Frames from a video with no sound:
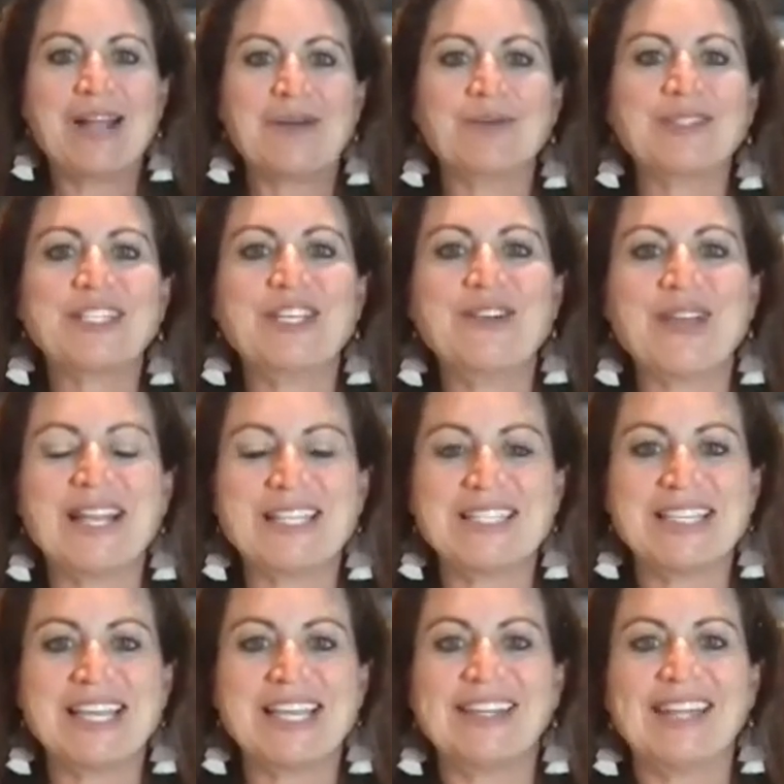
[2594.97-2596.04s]
I will see you
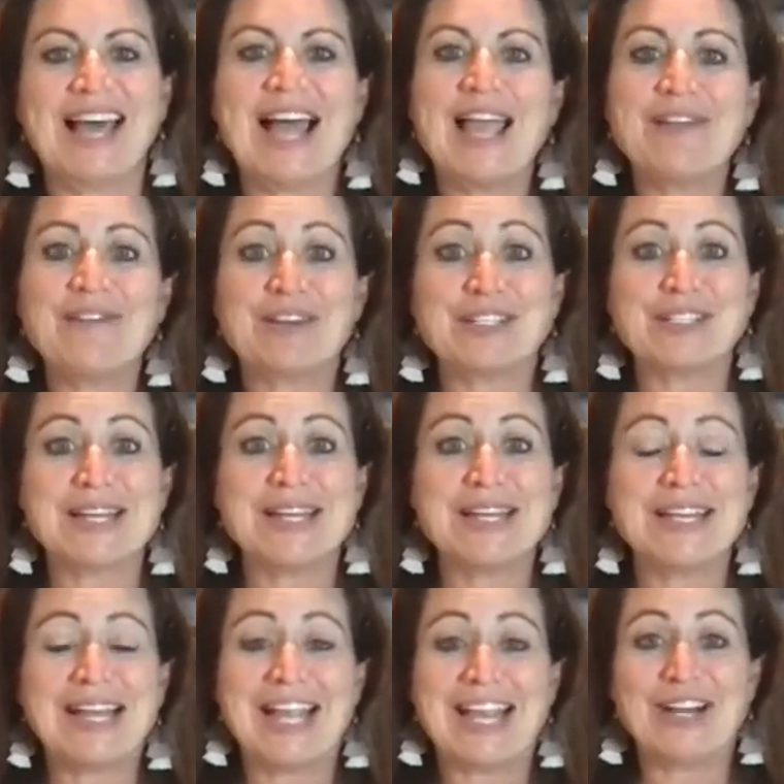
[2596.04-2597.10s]
guys again live on
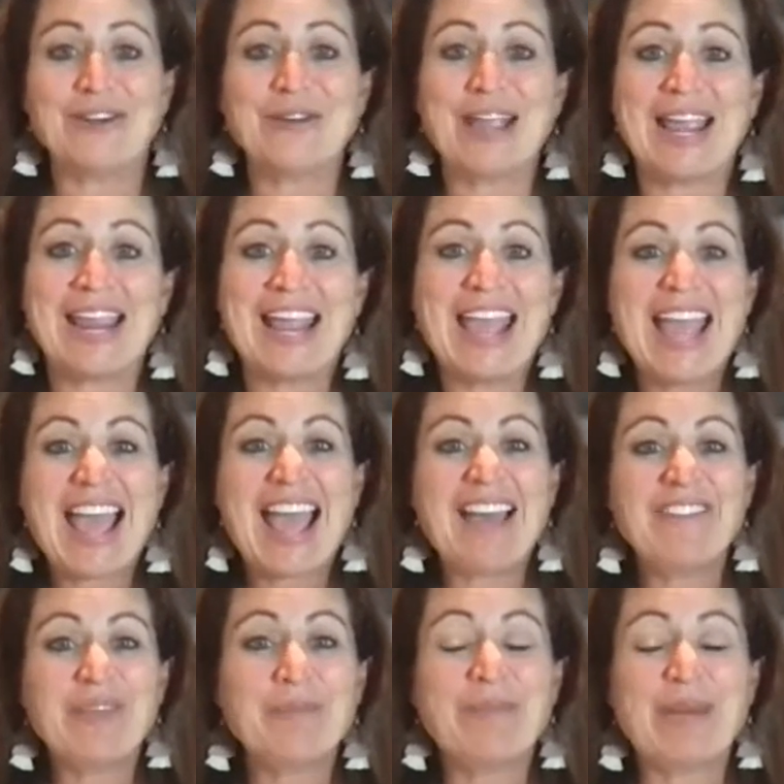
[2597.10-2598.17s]
Sunday night, okay?
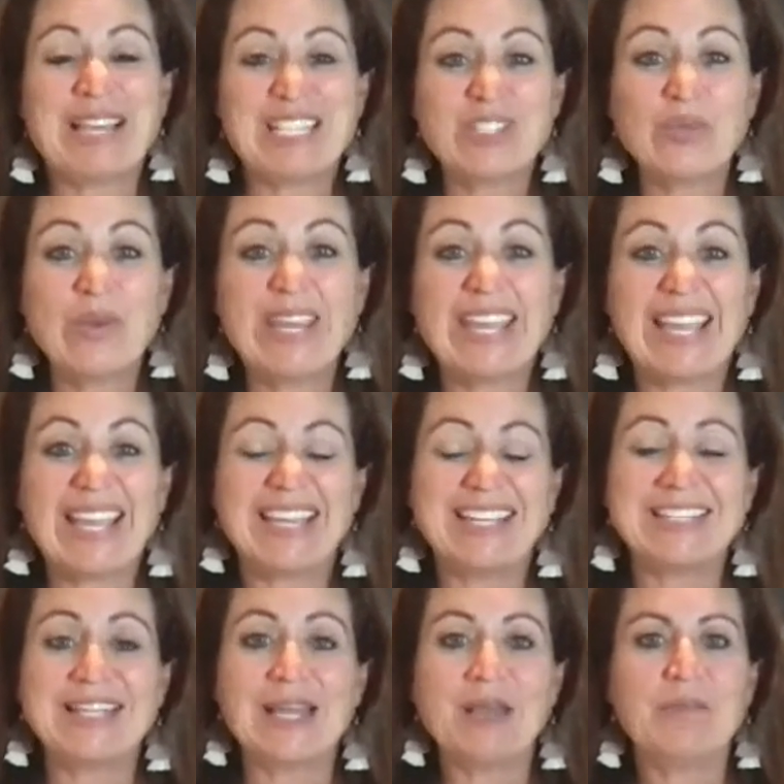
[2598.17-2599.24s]
Have the best
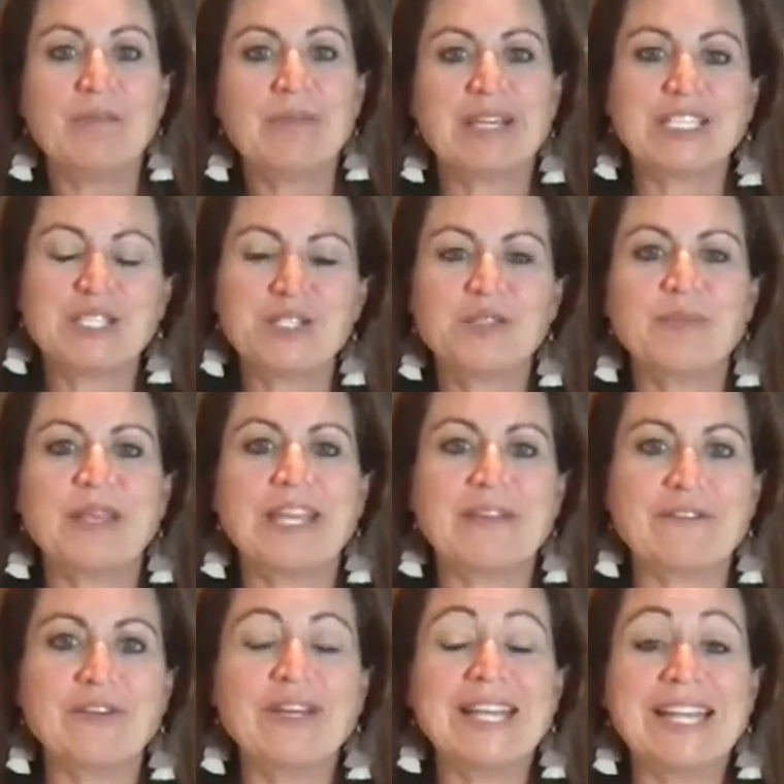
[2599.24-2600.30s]
weekend. Message
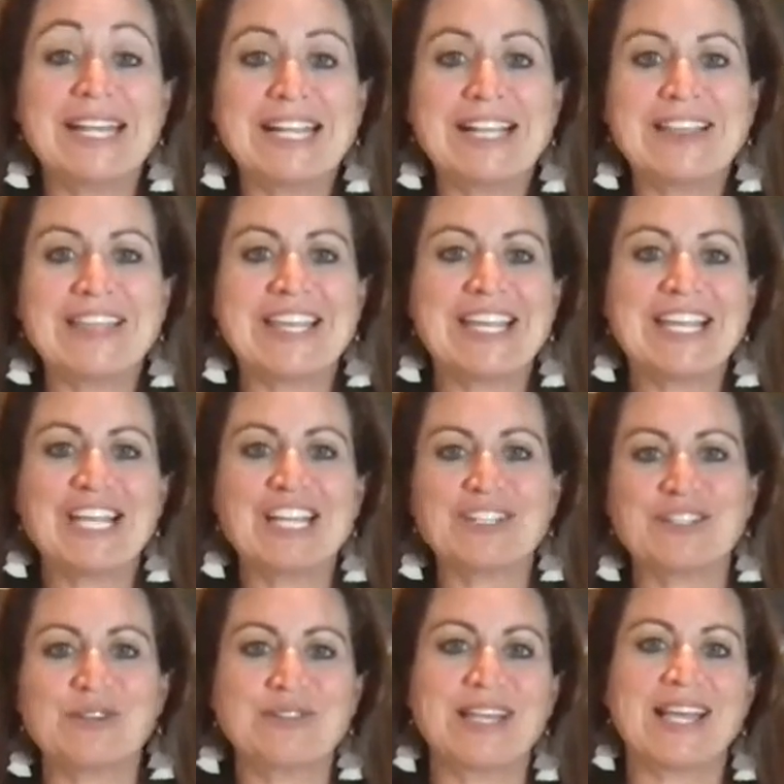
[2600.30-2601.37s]
me if you need anything.
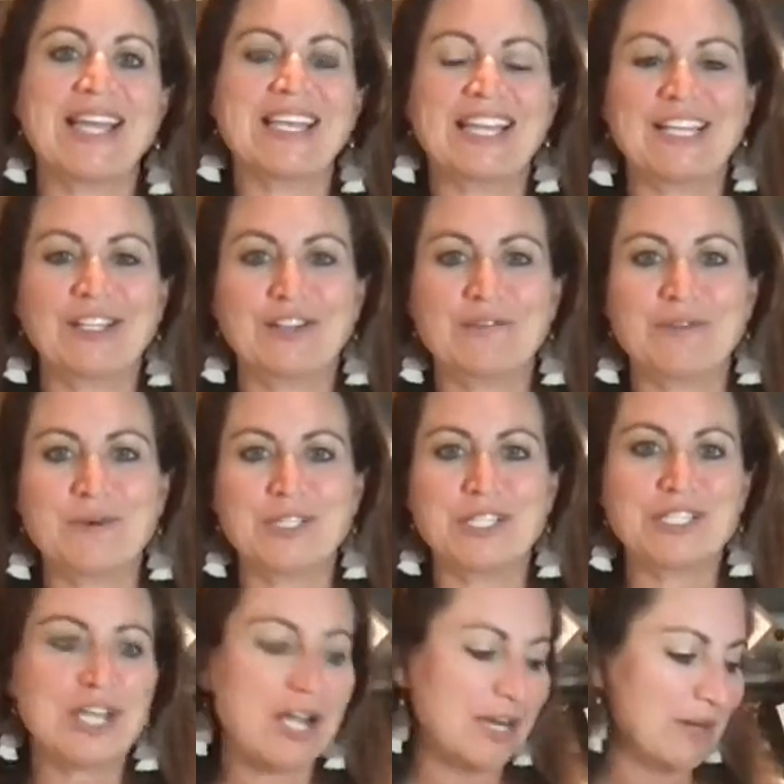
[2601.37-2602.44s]
Suzette, I look
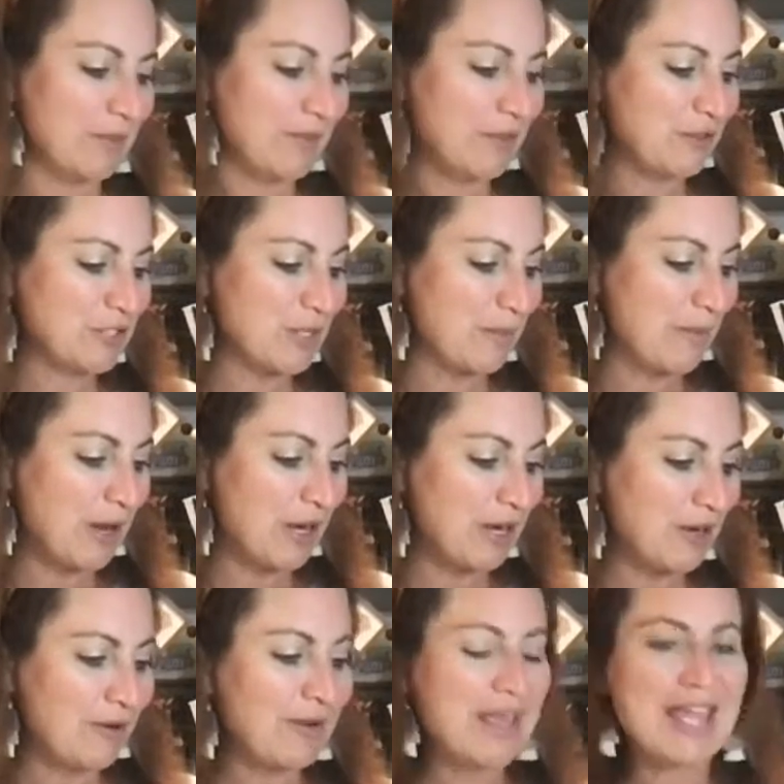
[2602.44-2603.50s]
forward to talking with you
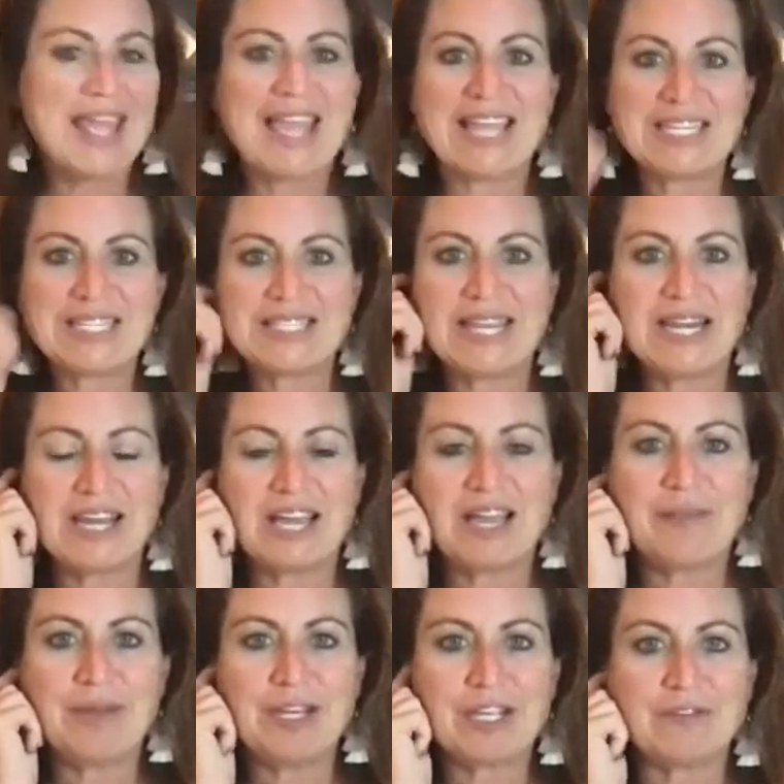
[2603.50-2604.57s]
tomorrow. And Tina,
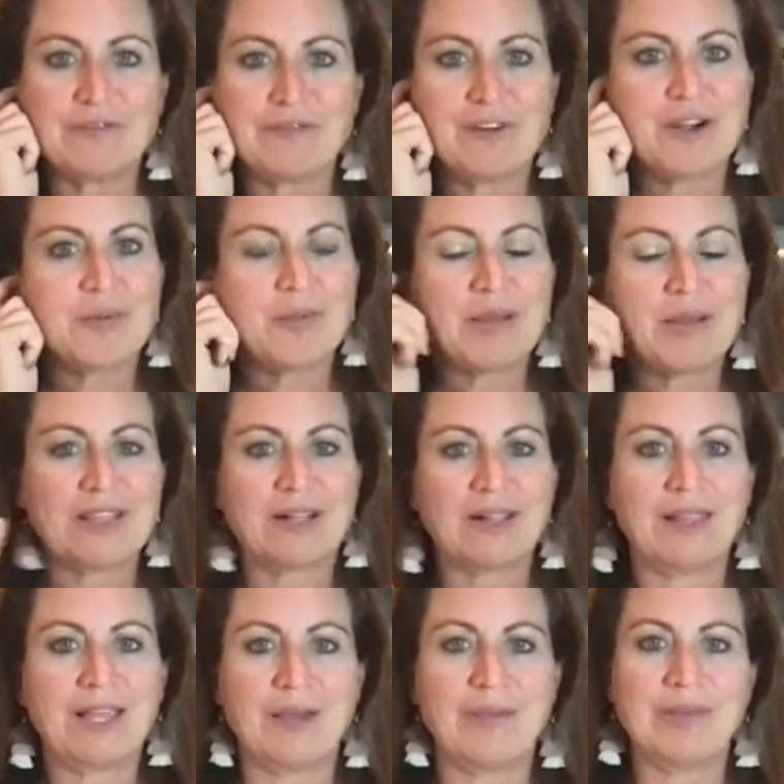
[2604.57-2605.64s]
I'm going to confirm about the
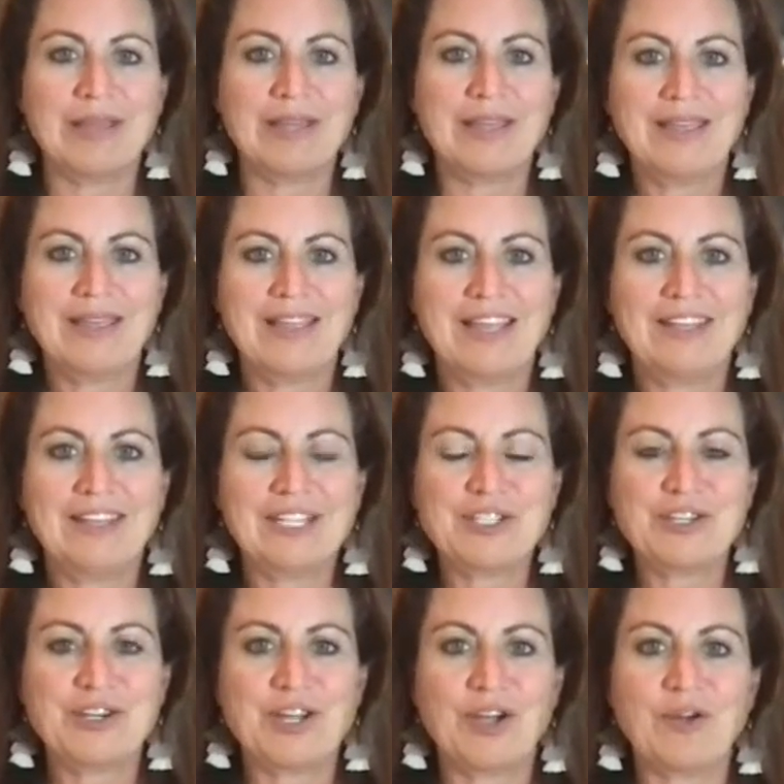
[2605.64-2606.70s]
club and
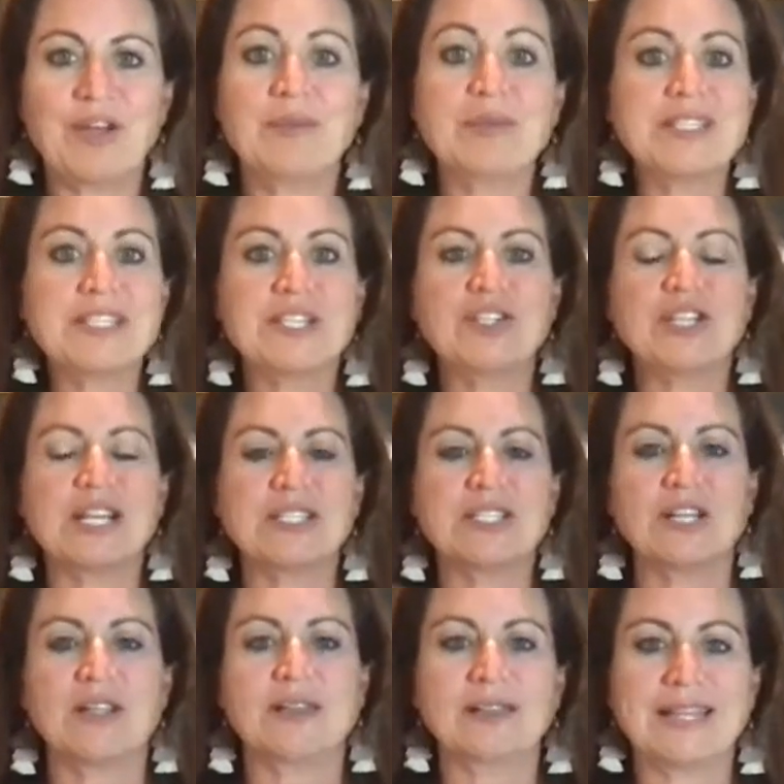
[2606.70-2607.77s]
let you know. And I'm going to send you
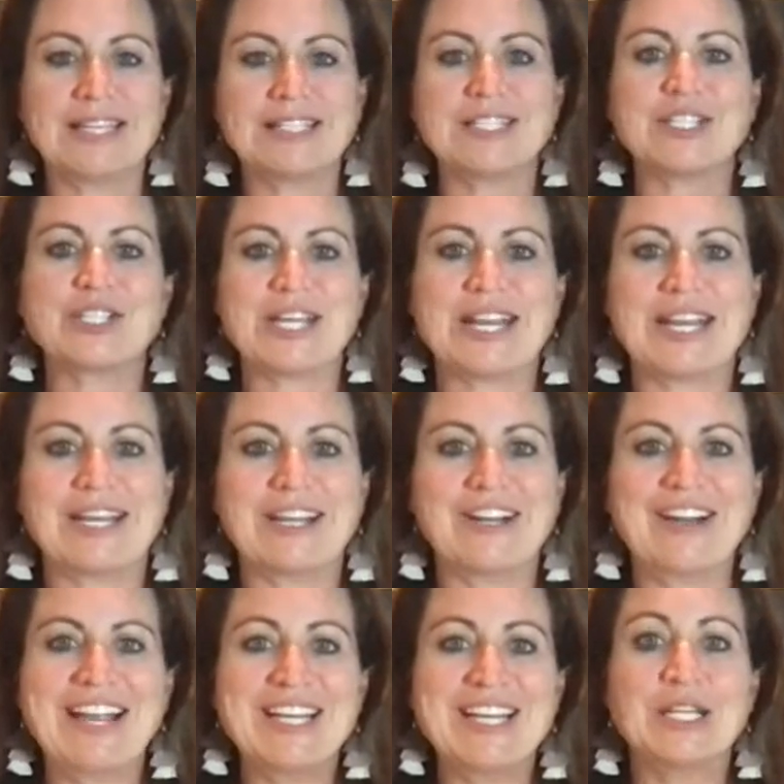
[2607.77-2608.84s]
guys all the links that you need,
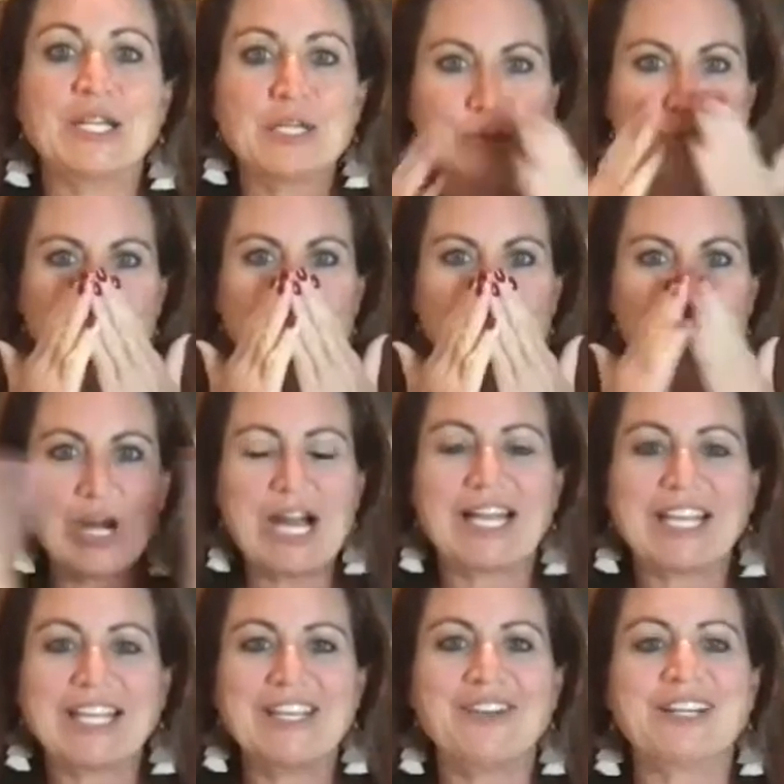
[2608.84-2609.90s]
all right?
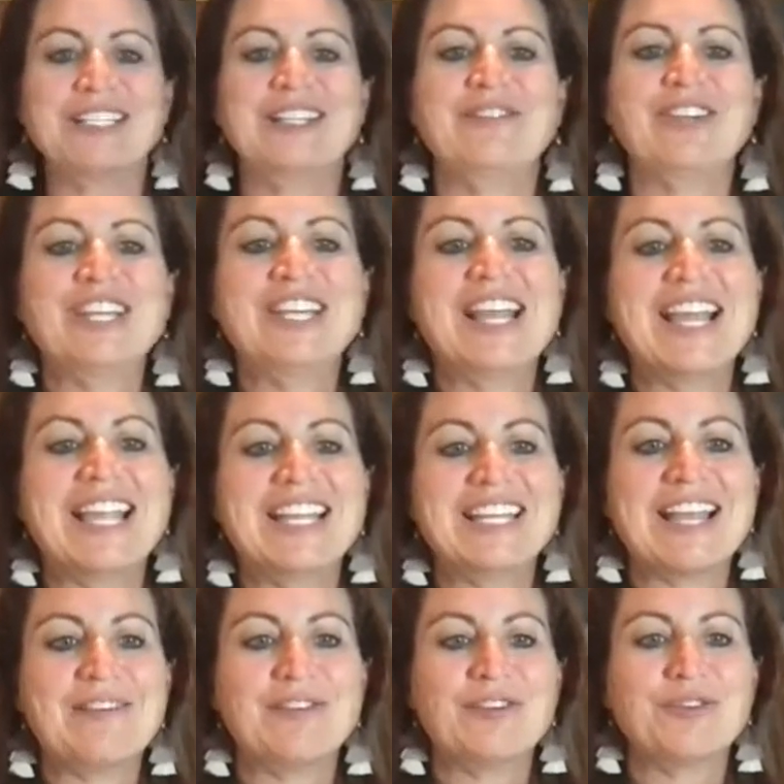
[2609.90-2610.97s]
Mwah. You guys have a good
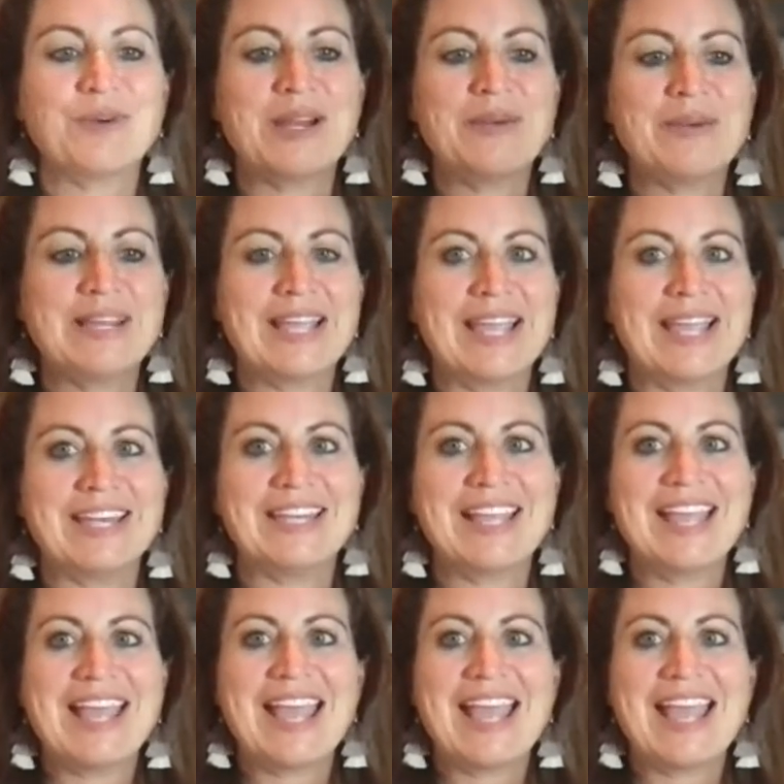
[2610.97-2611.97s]
night. Have a great weekend.